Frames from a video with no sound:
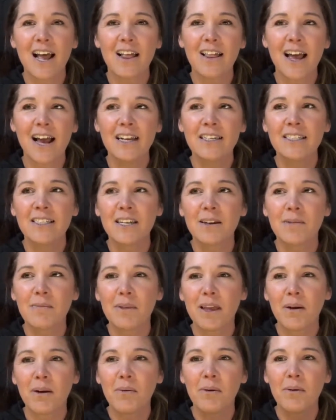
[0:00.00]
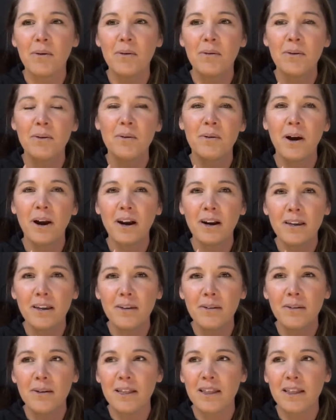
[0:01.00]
I'll ask them like, well, who are you?